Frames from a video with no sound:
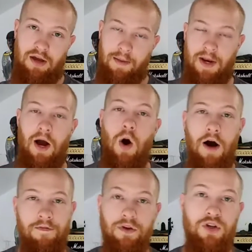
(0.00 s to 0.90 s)
I mean, how
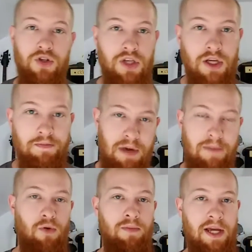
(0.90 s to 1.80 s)
often do you see
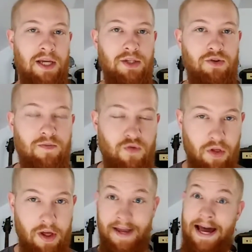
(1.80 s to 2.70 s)
people being scripted or
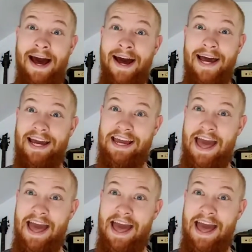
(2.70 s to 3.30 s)
like, hi,